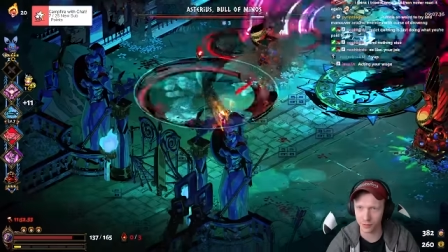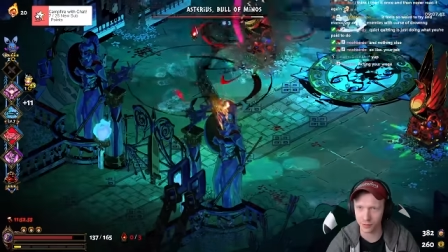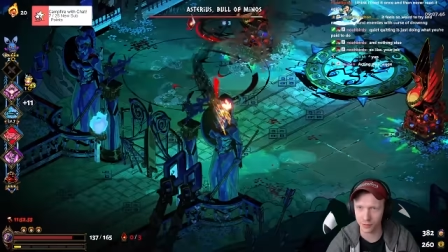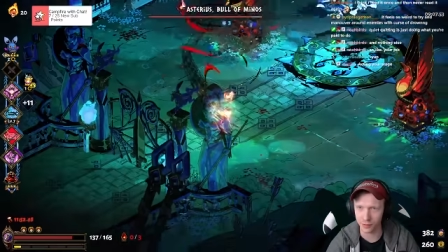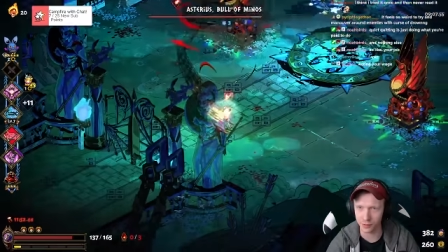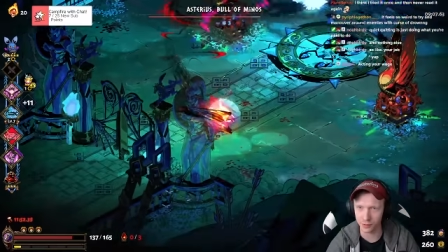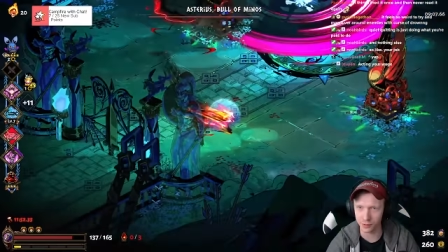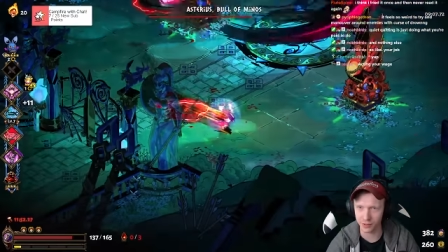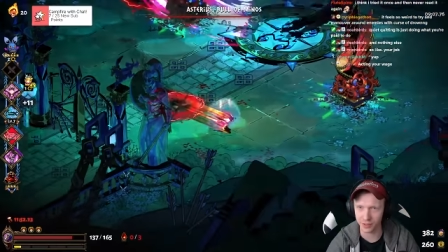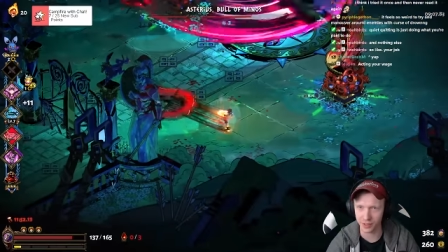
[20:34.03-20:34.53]

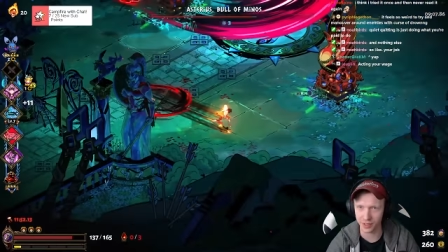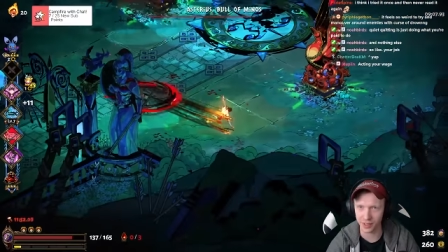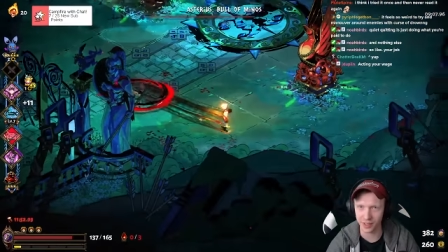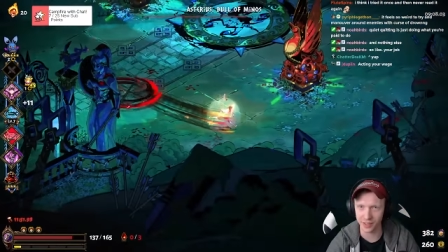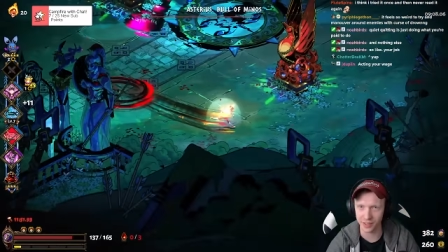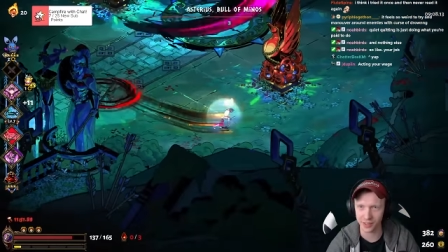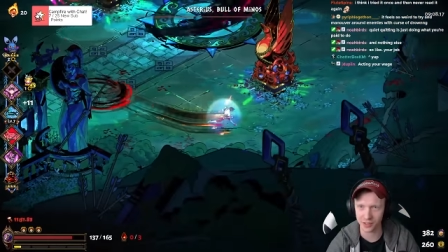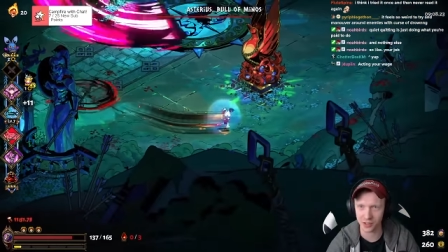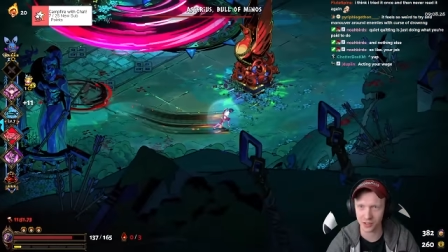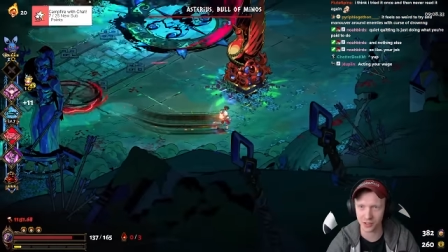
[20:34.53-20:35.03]
views
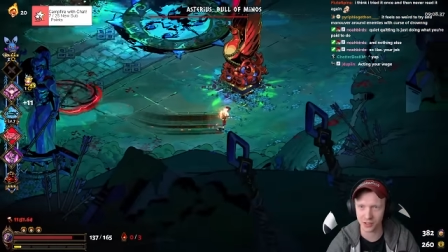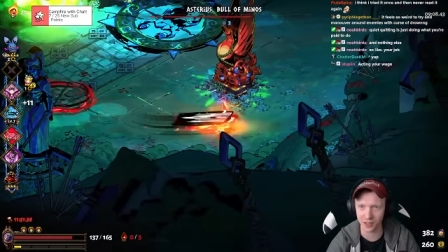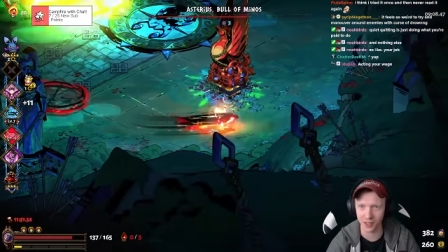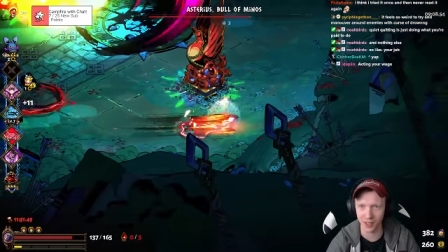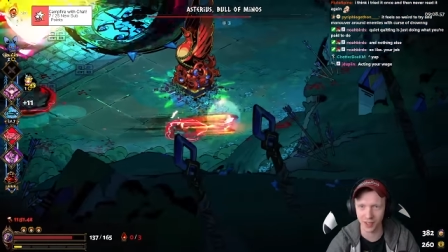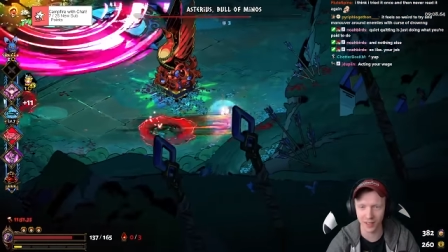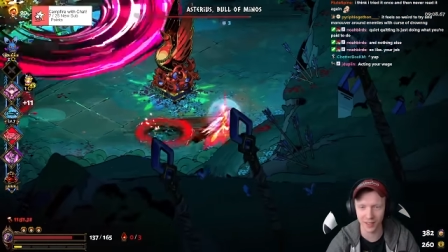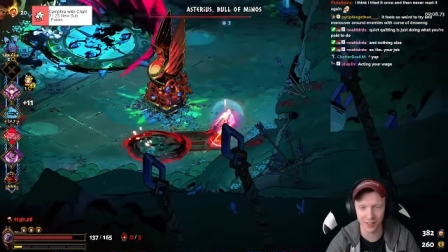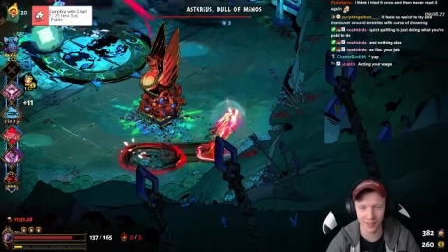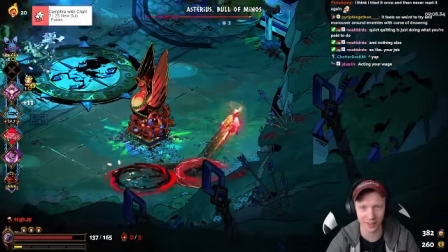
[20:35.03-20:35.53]
again. It's just
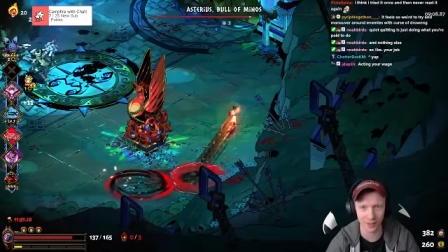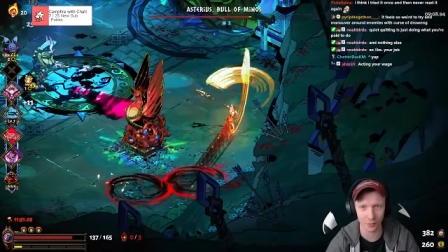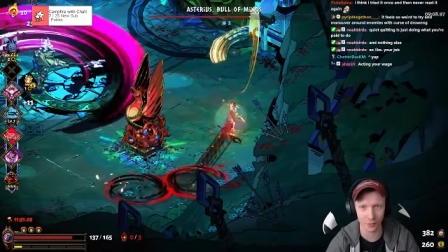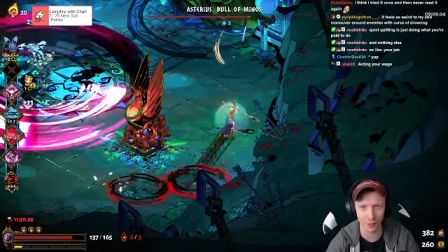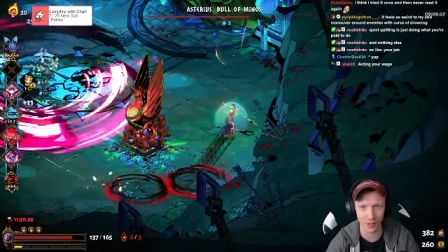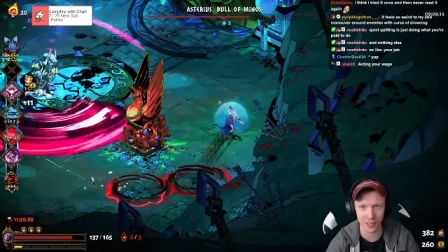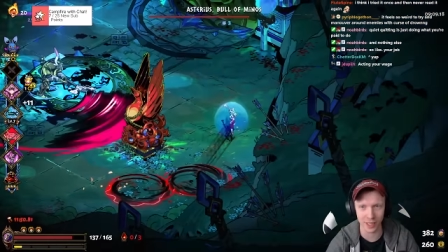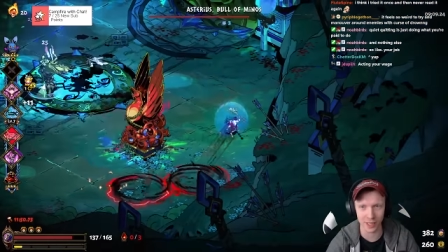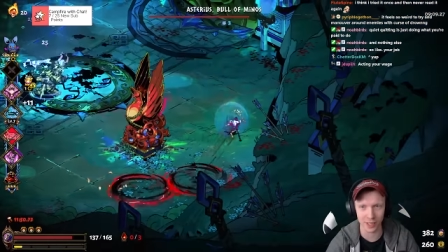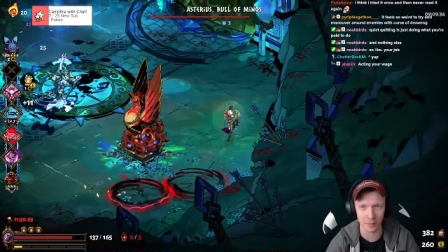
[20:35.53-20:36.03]
the
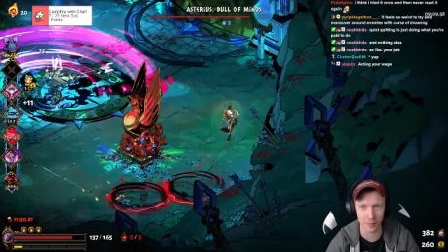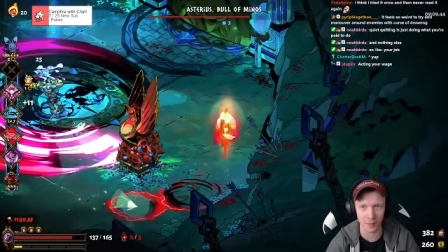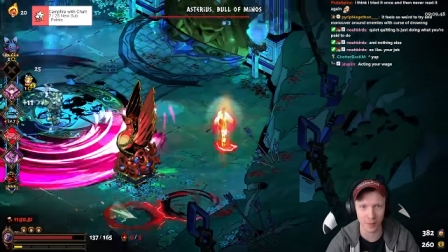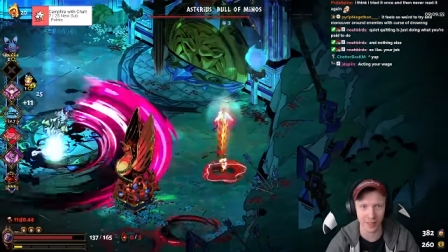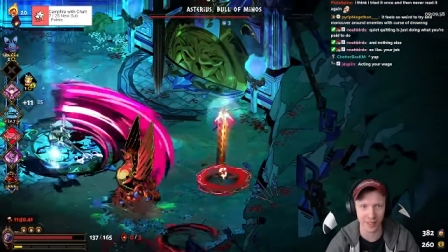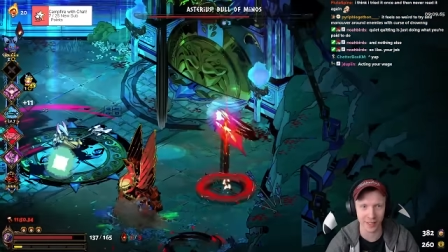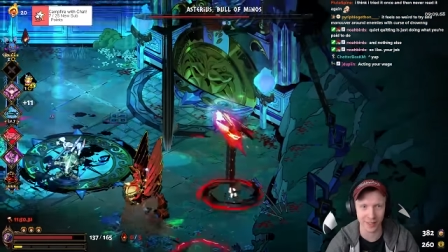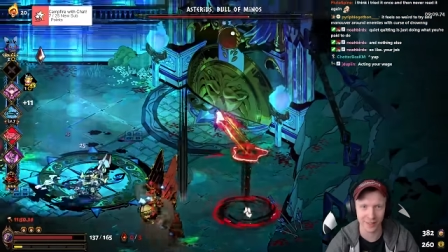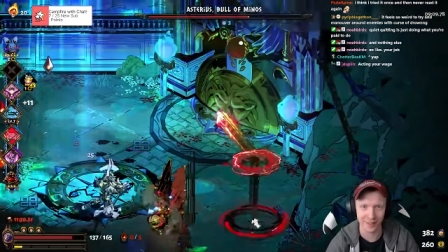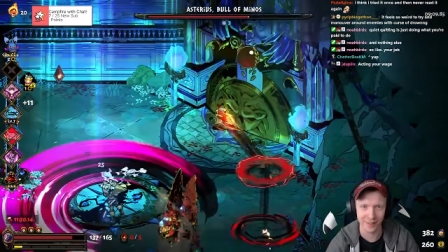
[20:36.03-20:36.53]
rage
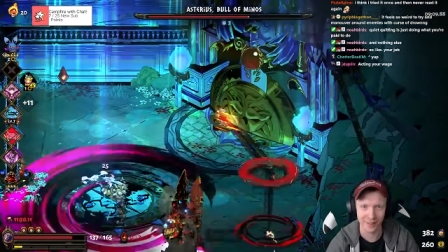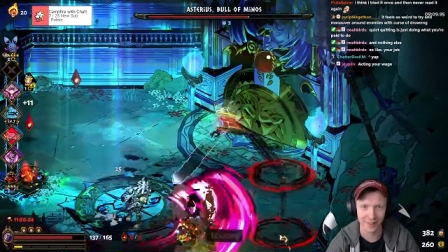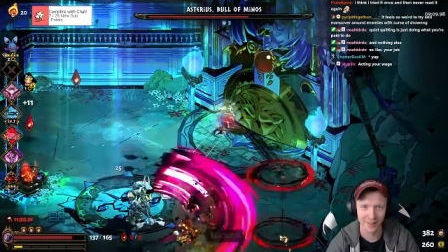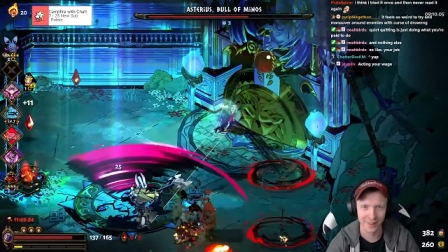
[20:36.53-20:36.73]
bait